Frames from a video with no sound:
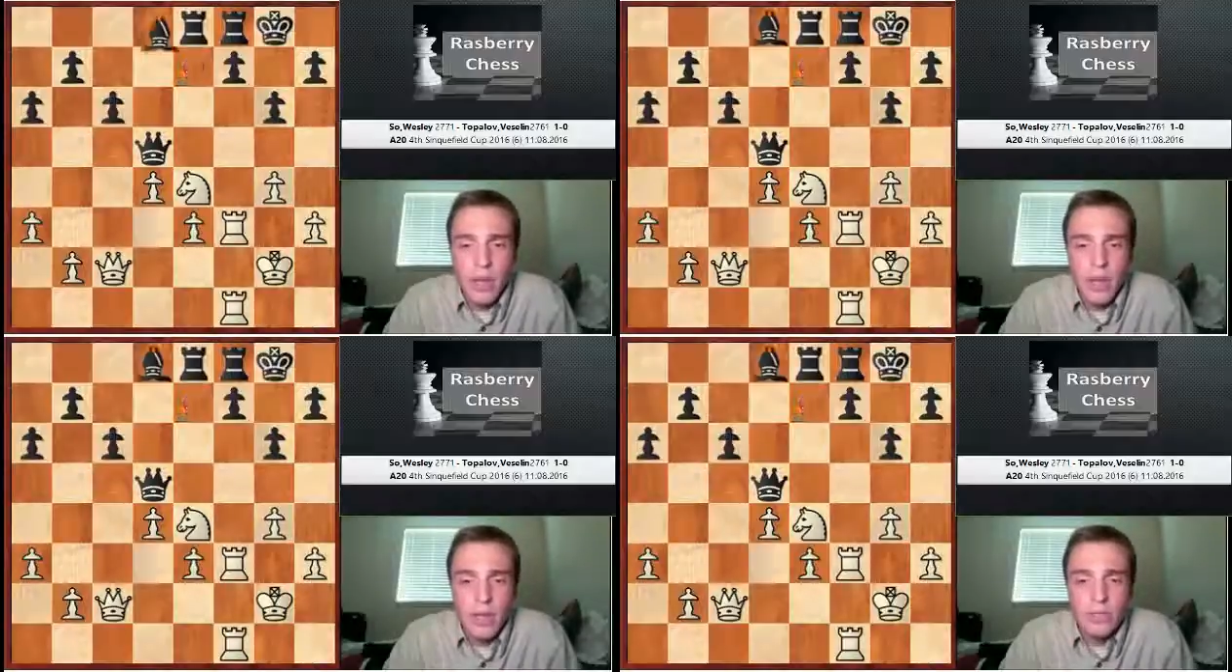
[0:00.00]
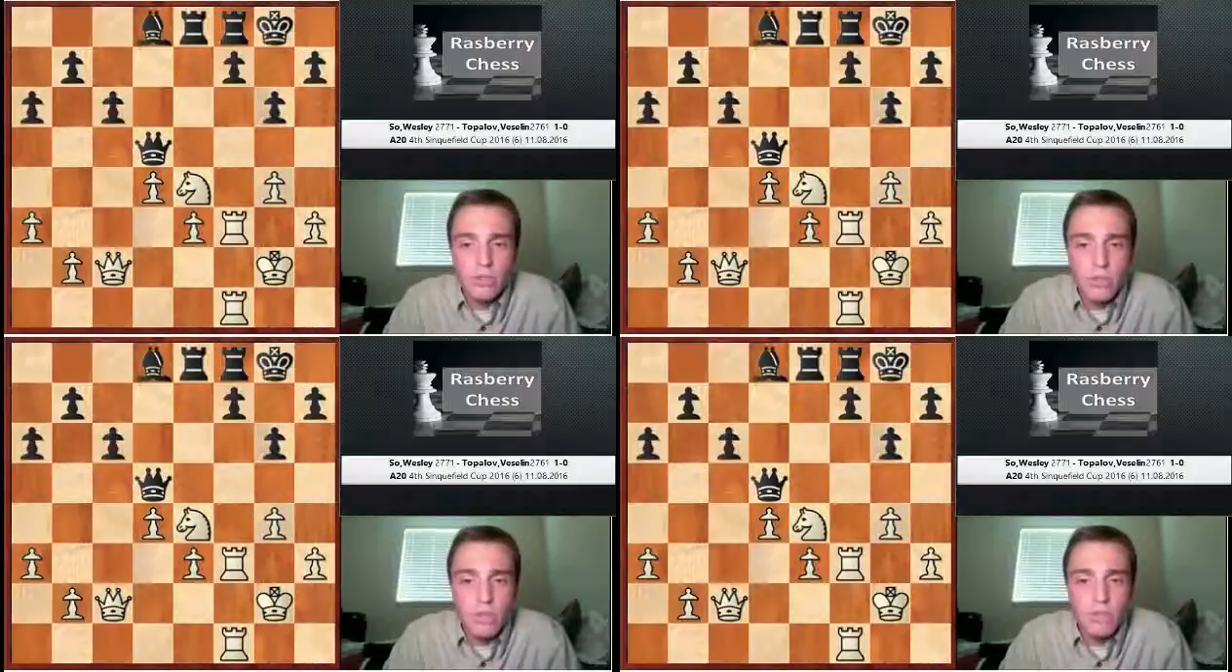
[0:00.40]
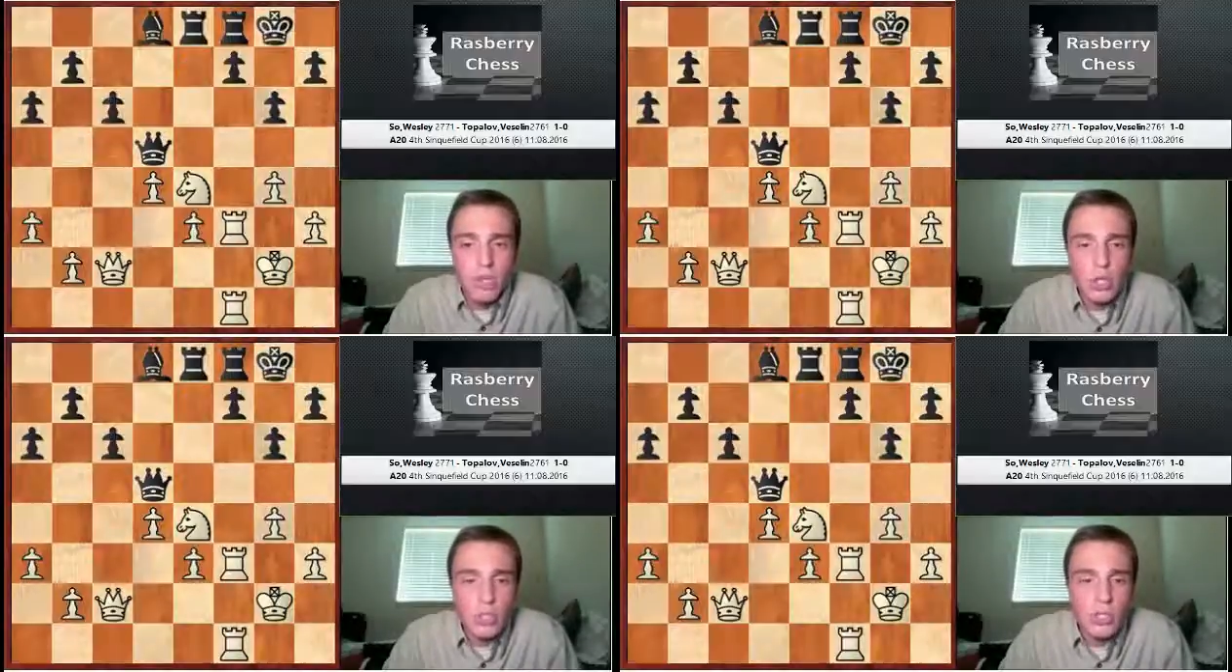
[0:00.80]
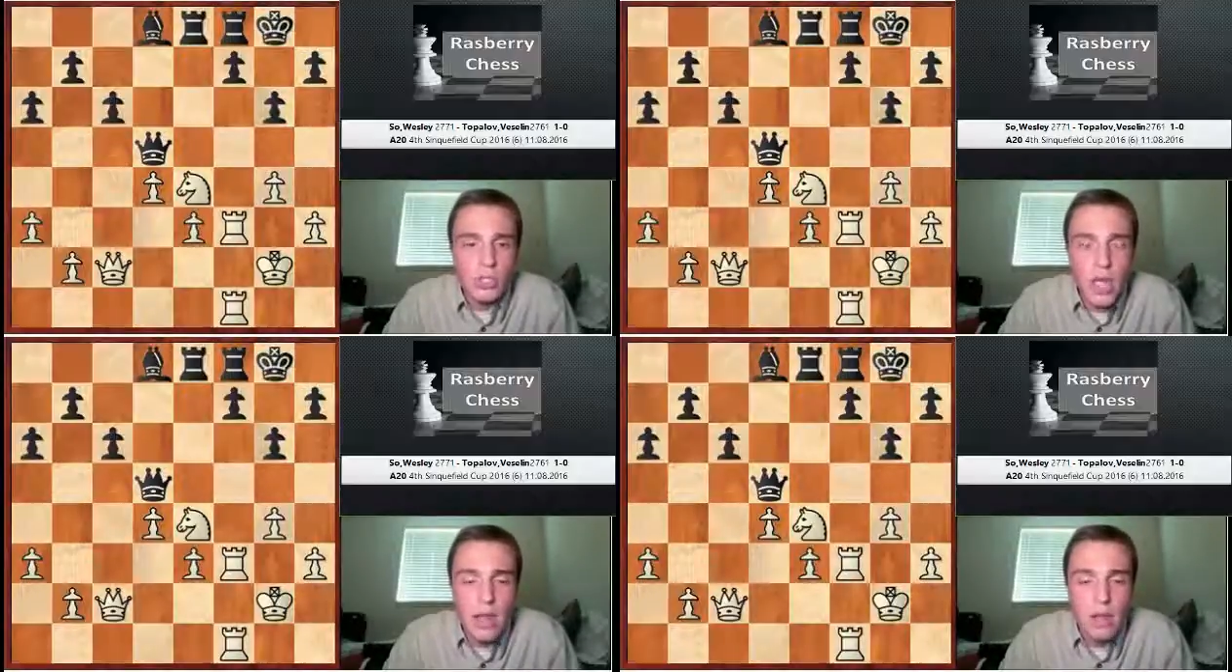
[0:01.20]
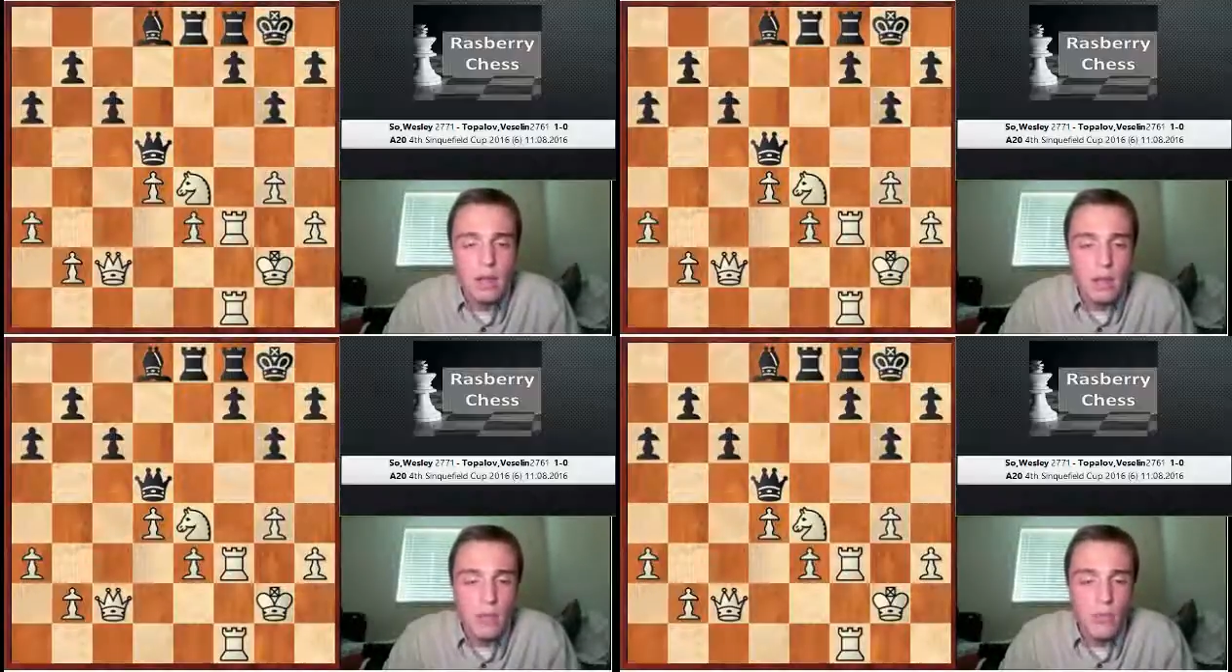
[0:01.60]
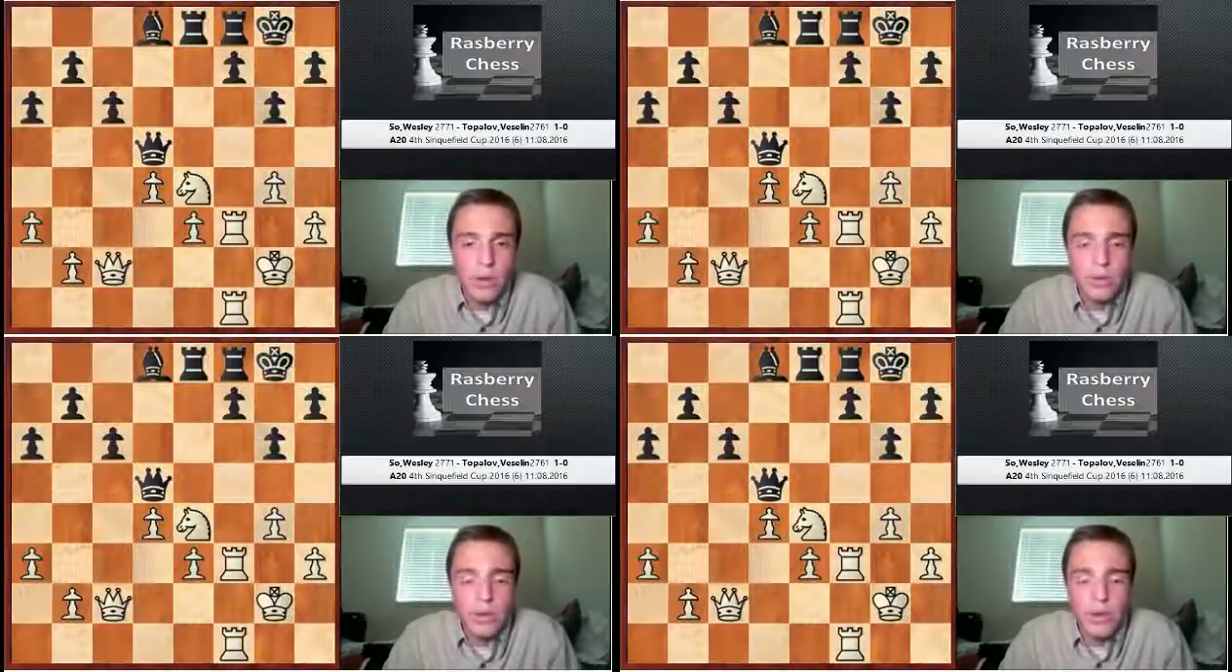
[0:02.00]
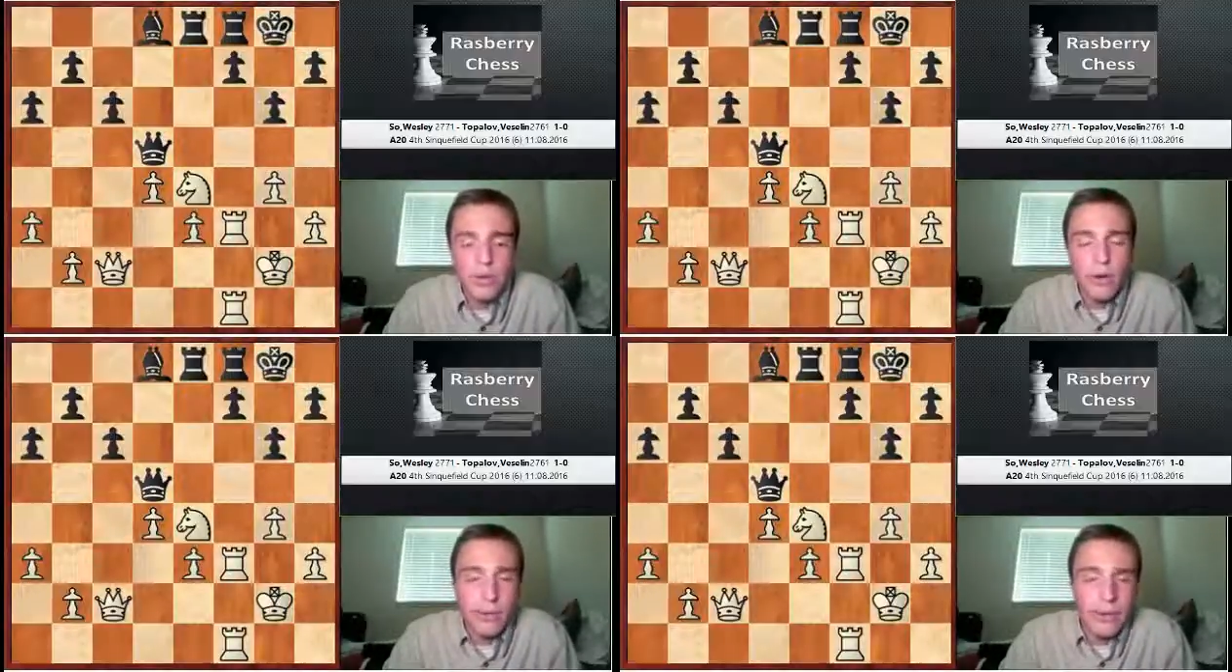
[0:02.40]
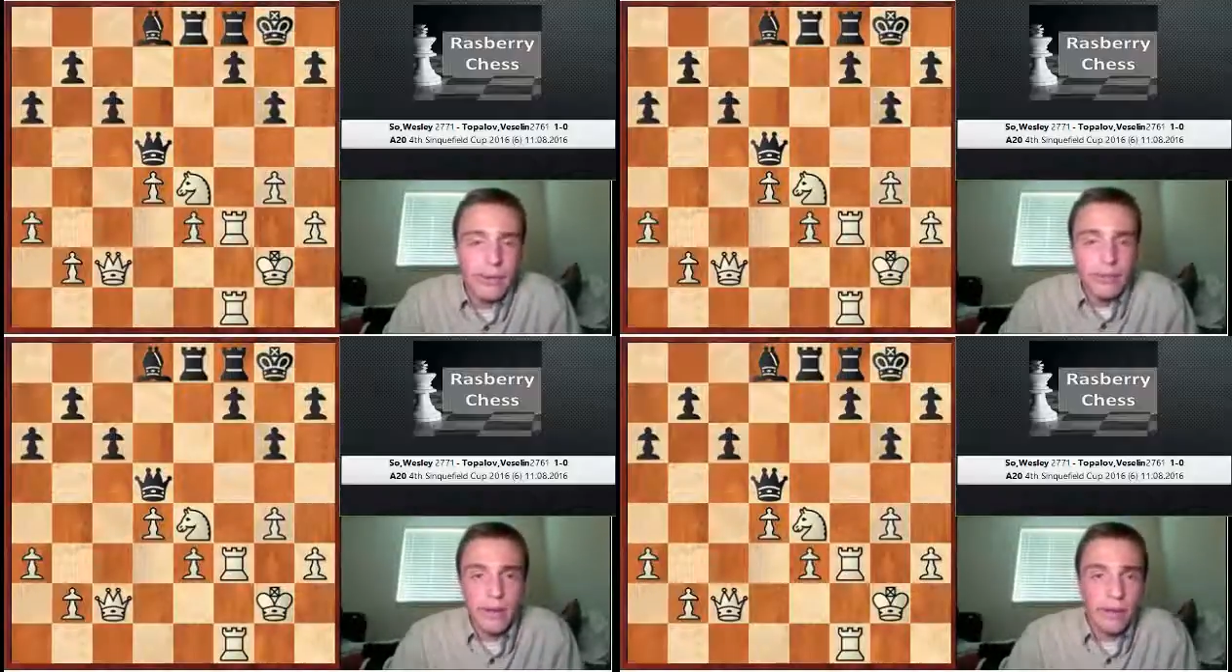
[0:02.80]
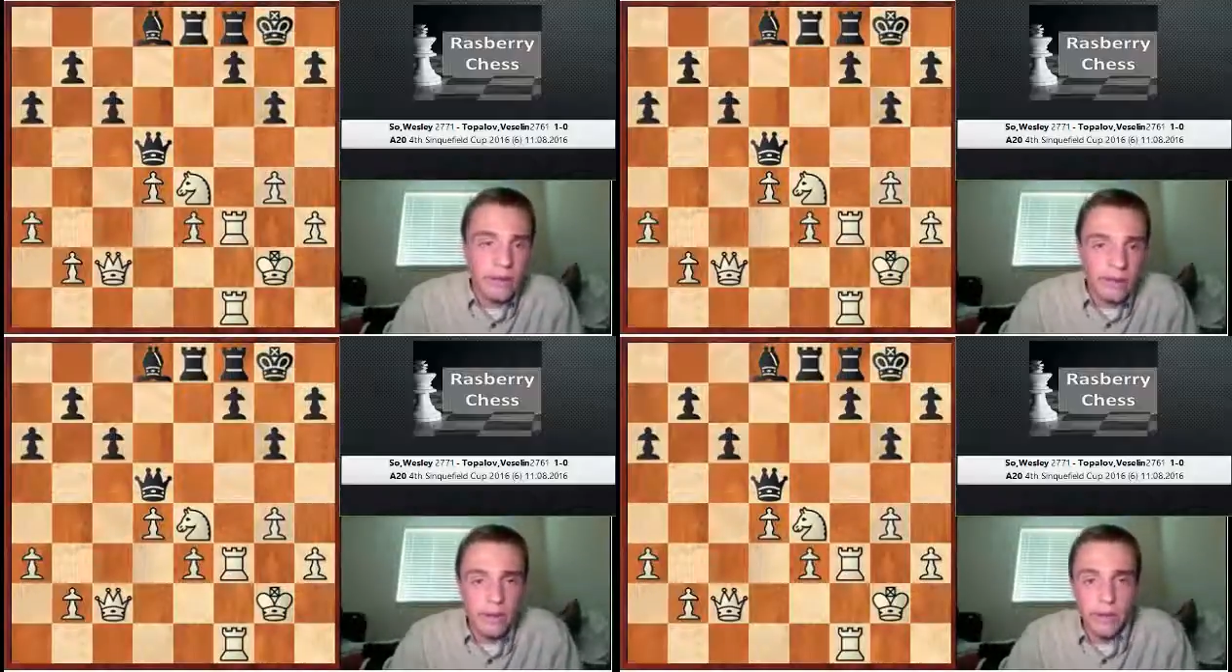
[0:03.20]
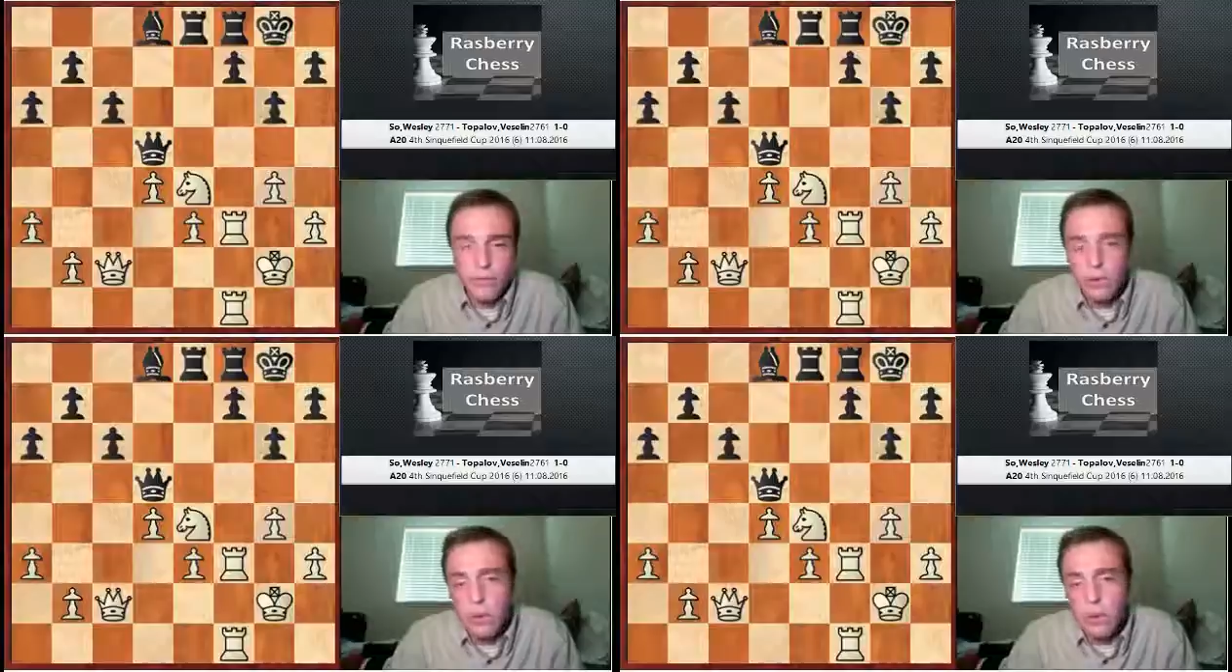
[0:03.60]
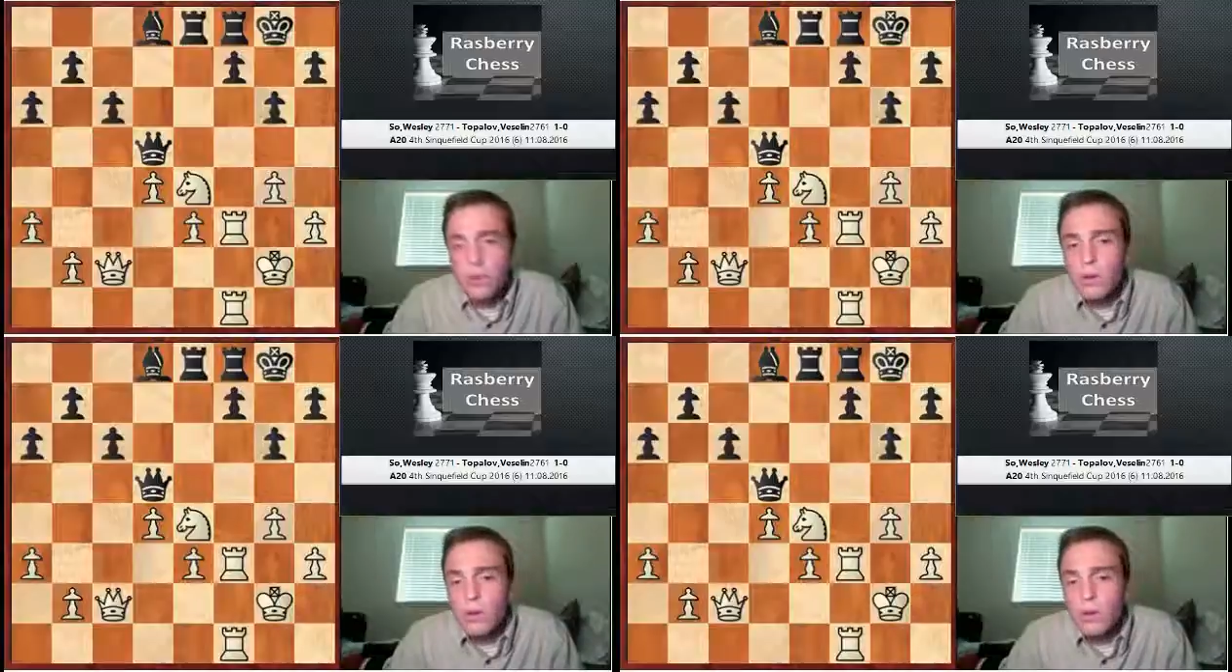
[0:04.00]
h3, bishop to d8, uncovering an attack on the knight on e4.